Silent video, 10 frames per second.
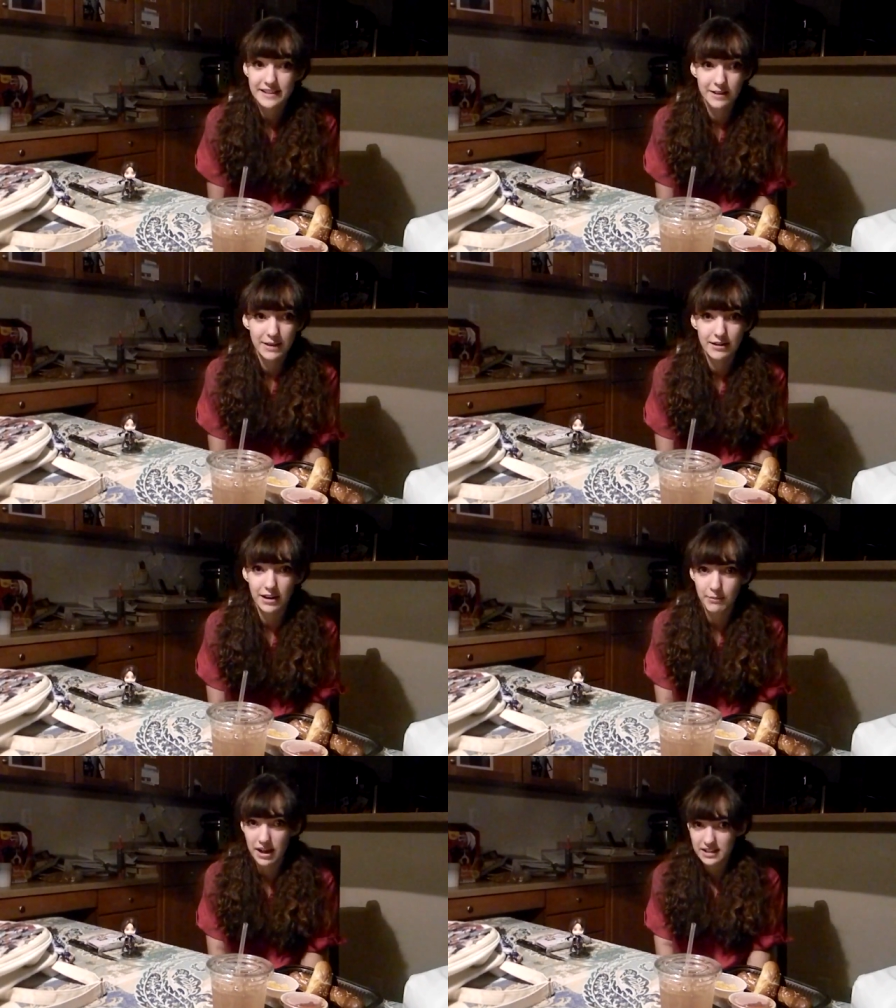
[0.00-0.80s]
since I made an
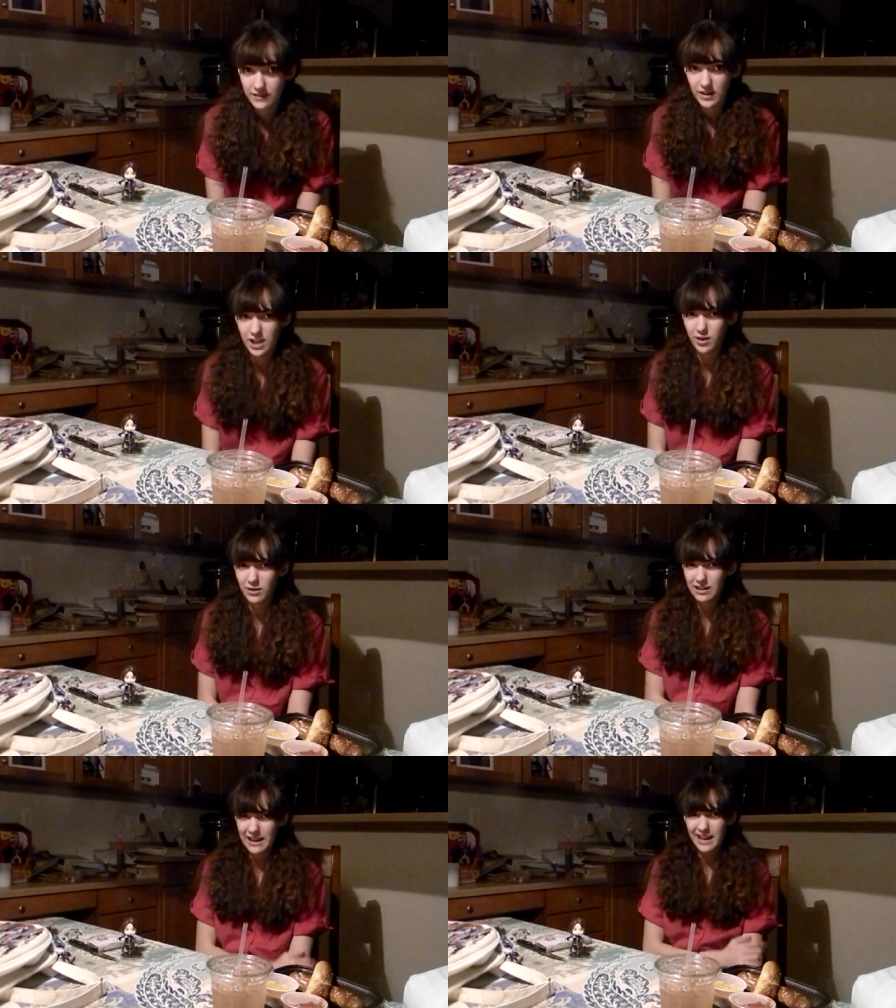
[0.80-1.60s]
unboxing
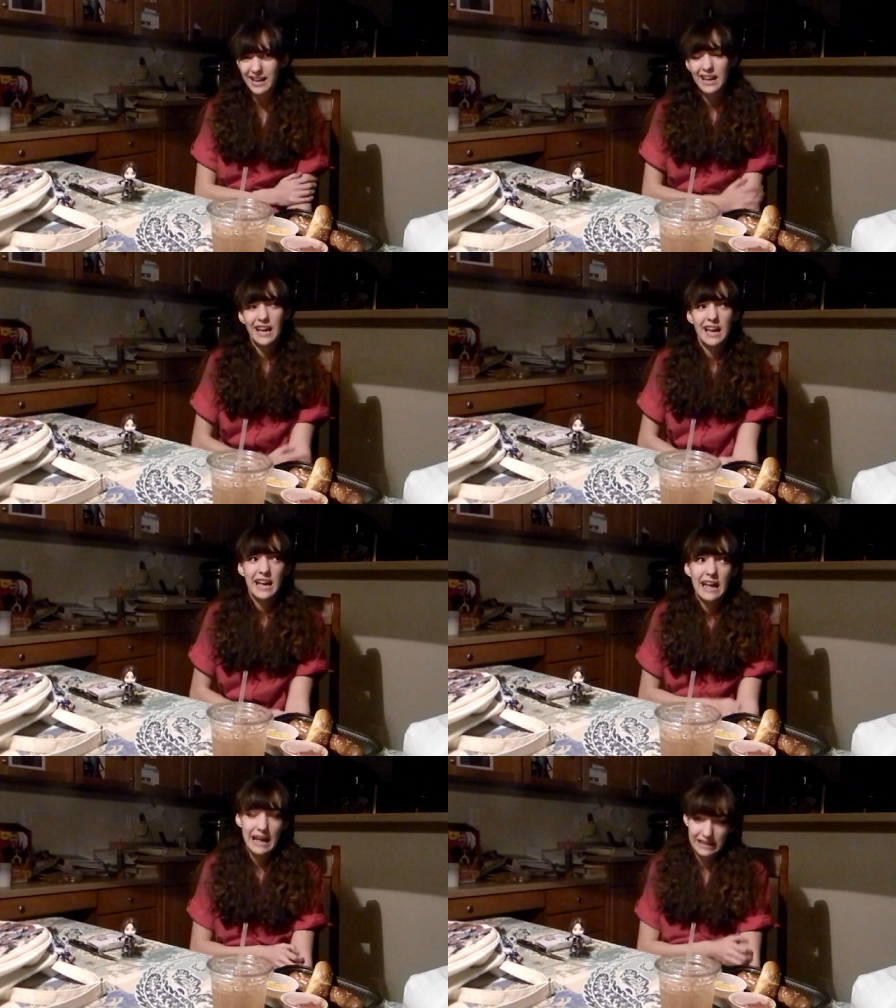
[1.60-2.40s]
video. Like,
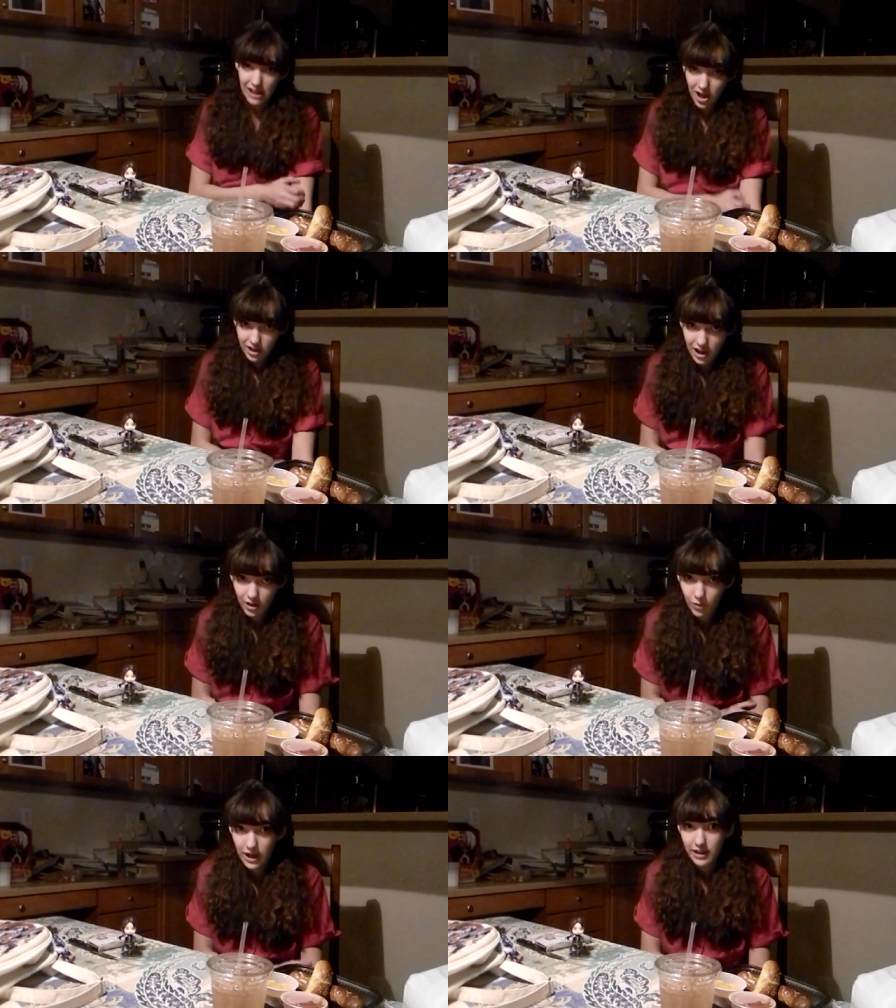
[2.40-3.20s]
a long,
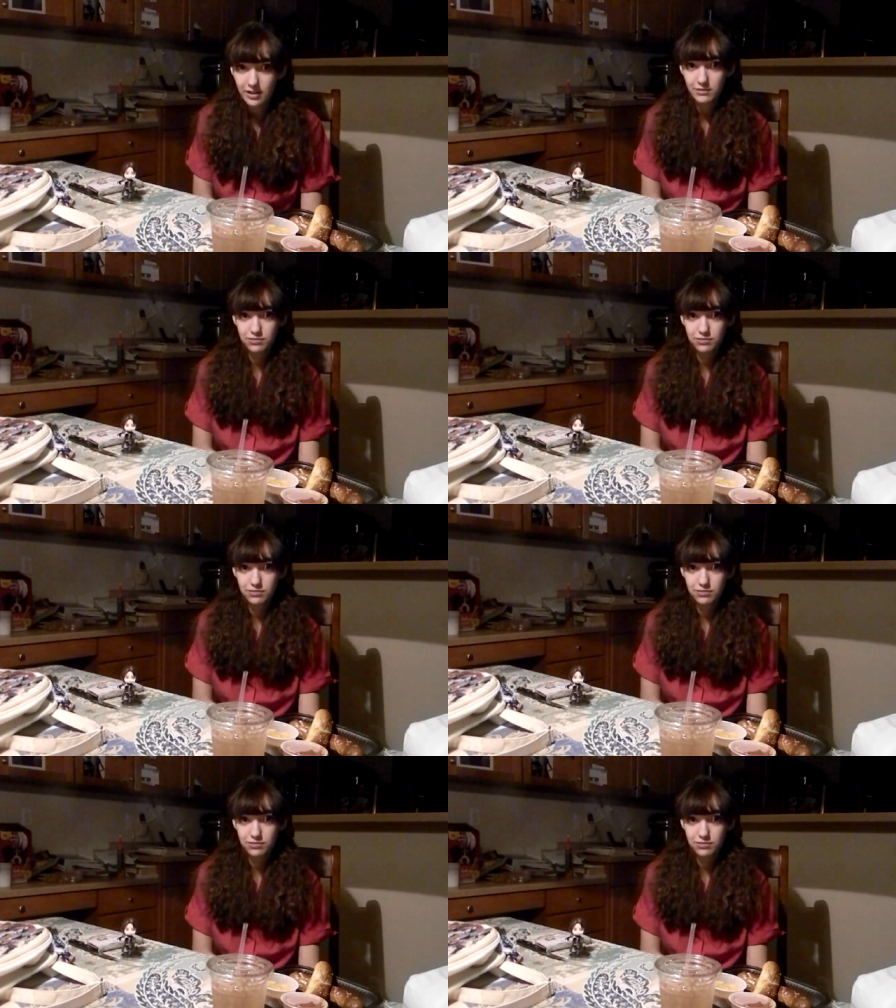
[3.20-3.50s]
long while.